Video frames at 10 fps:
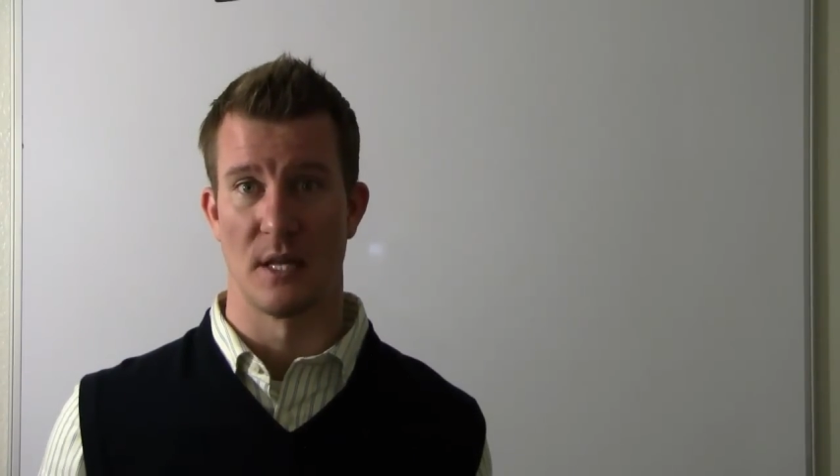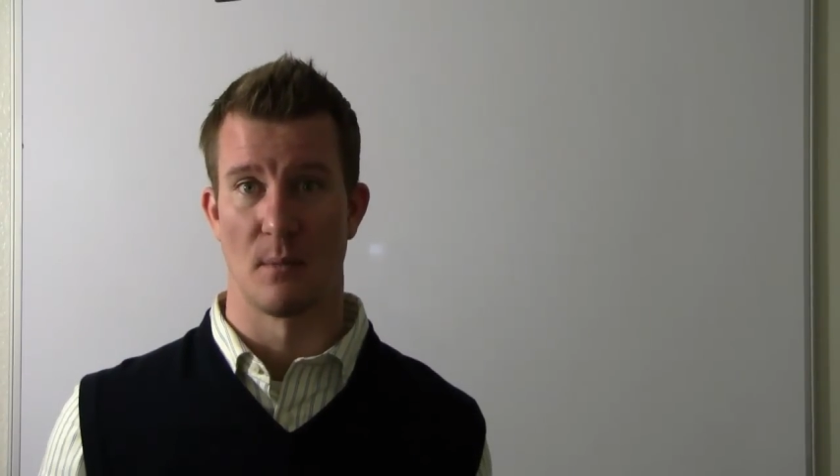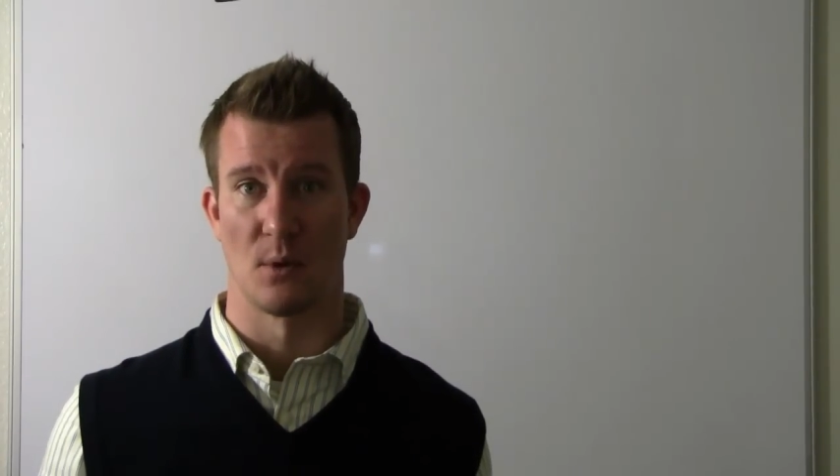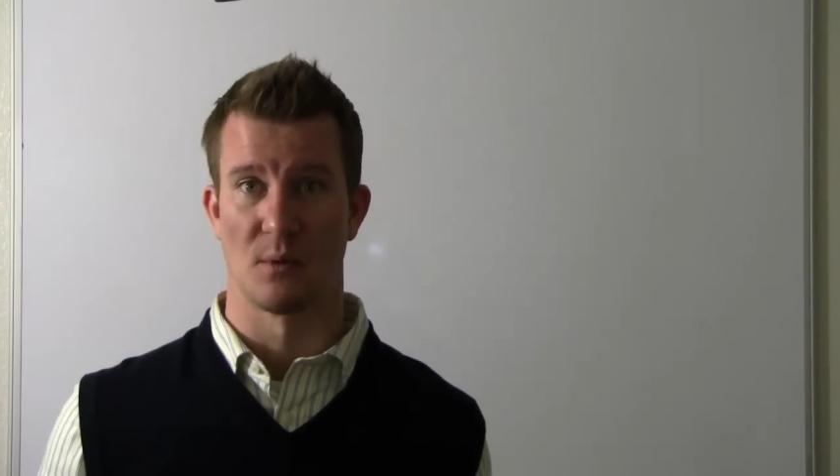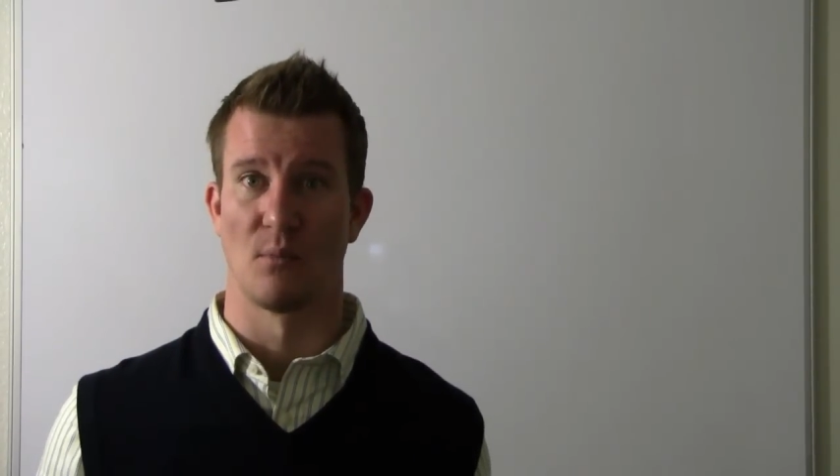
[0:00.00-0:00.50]
the
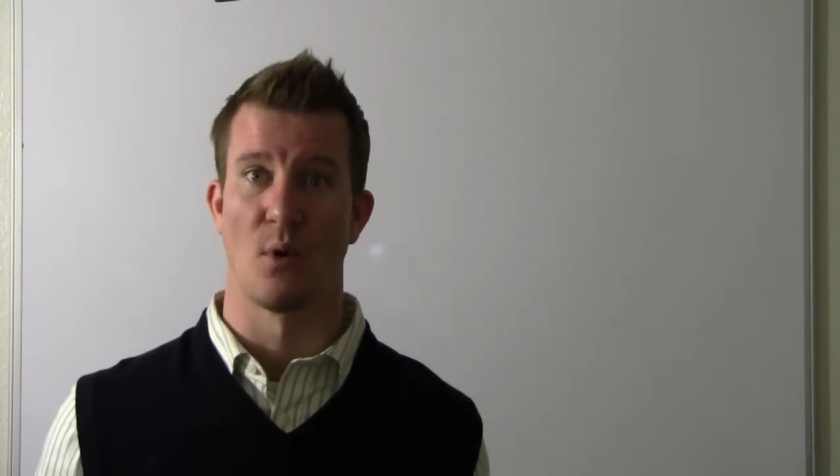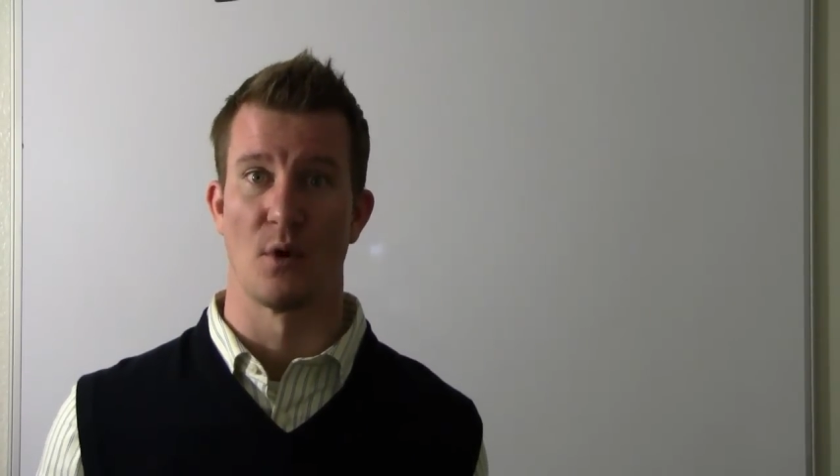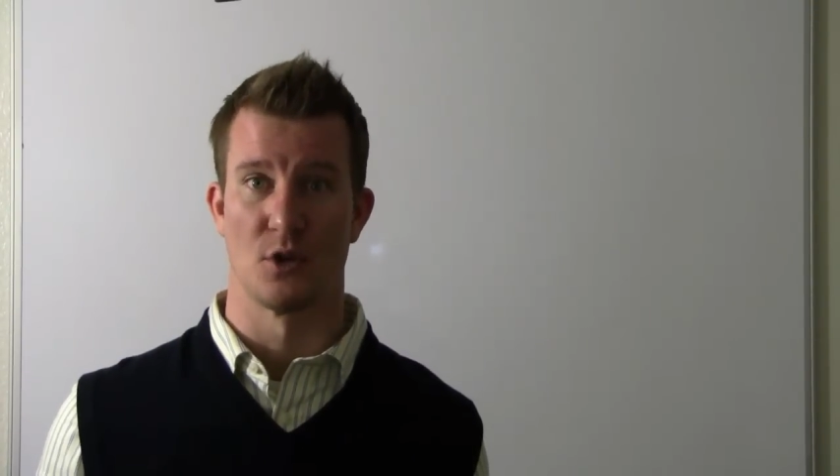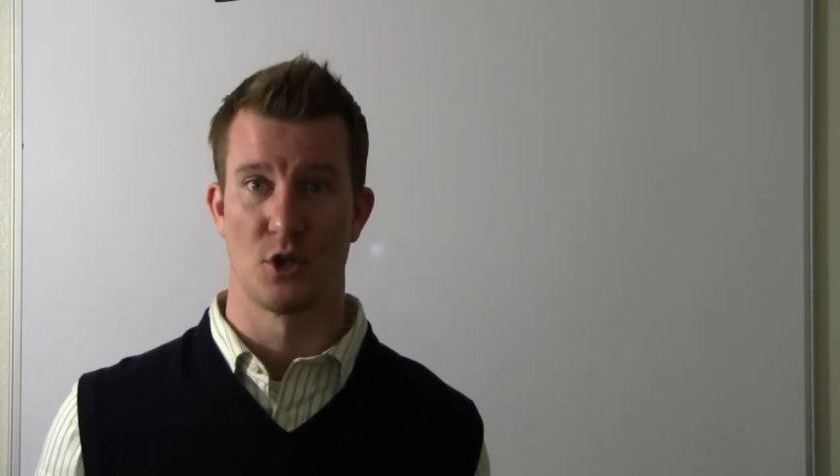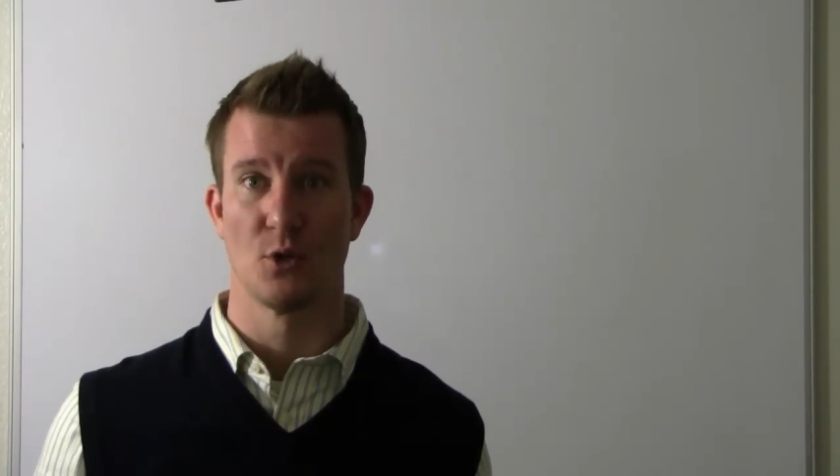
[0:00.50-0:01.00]
most
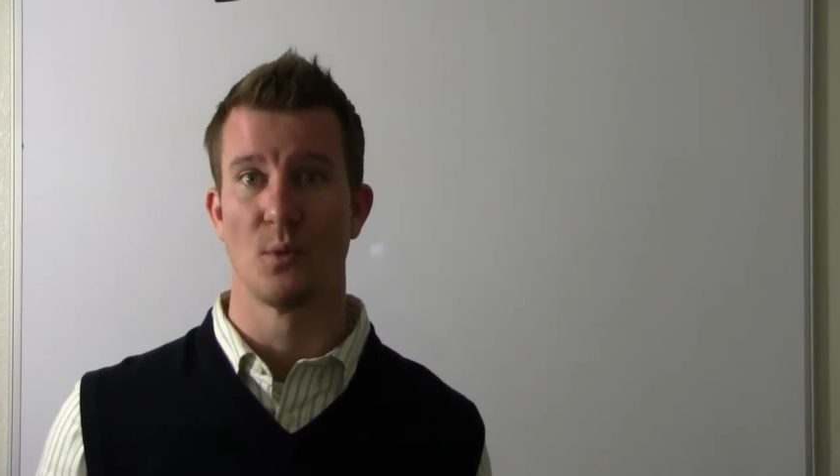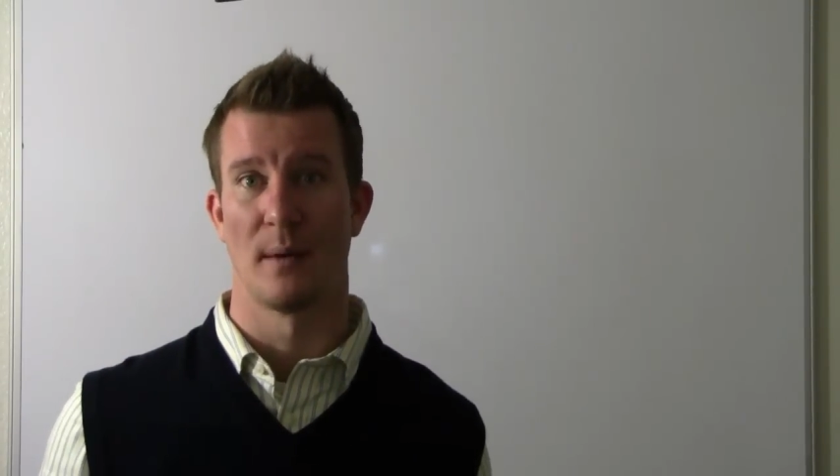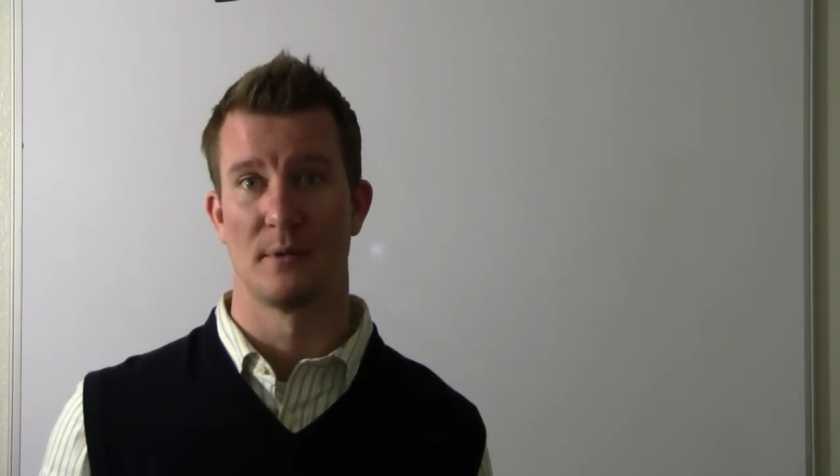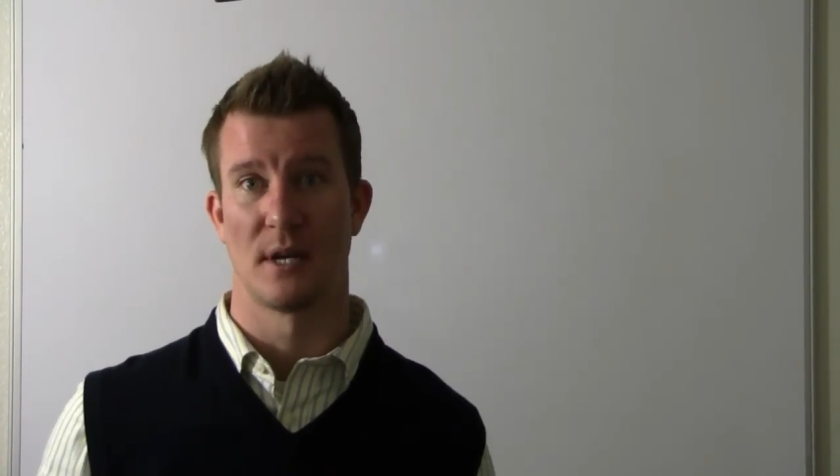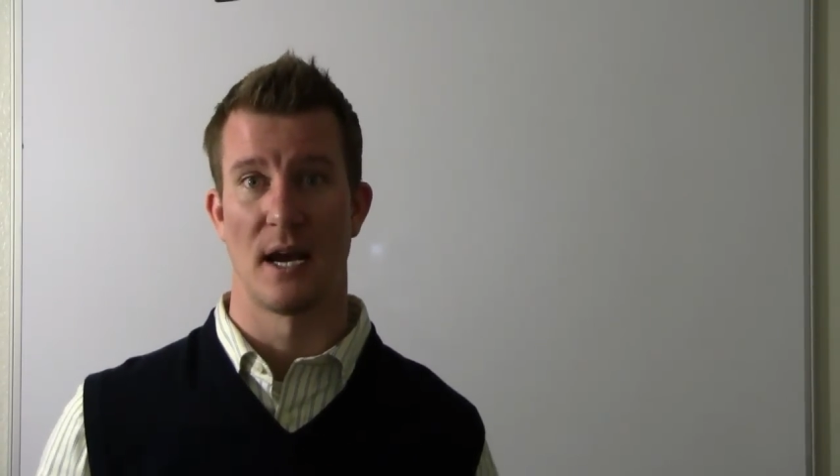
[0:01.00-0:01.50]
important shoe
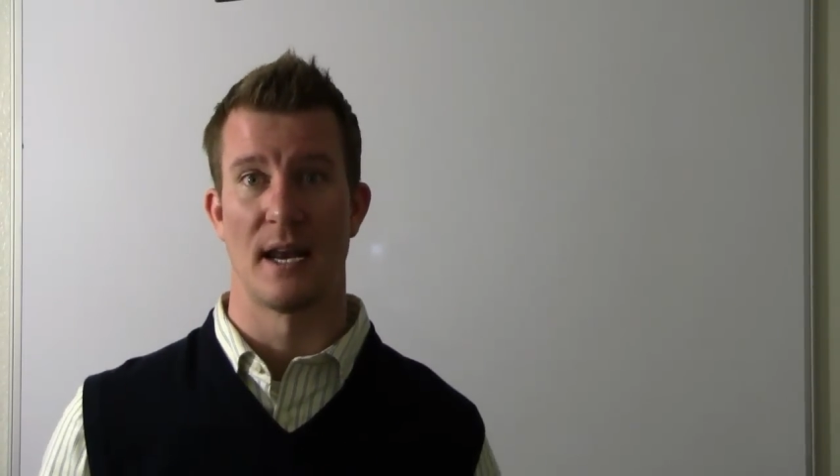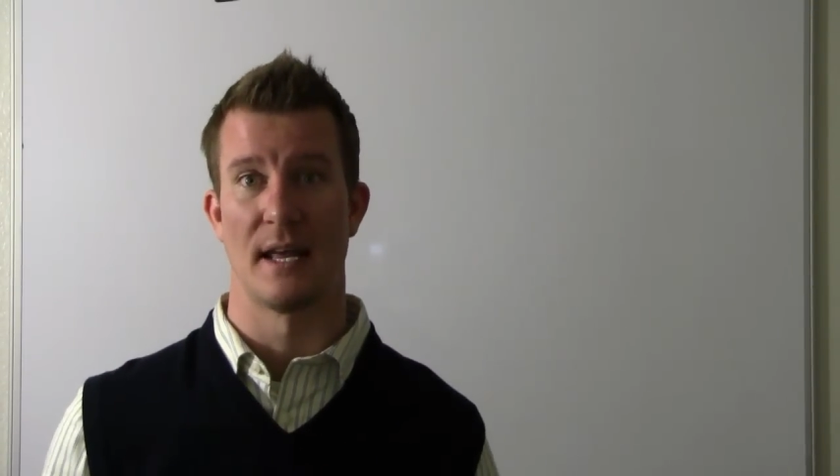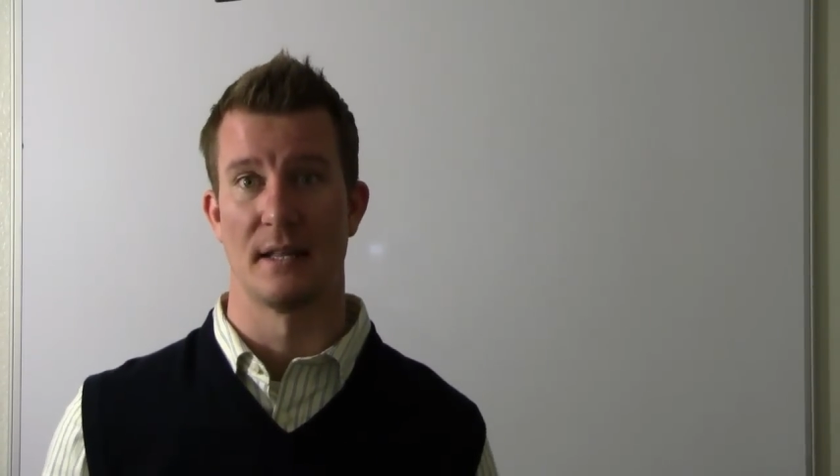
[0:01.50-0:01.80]
website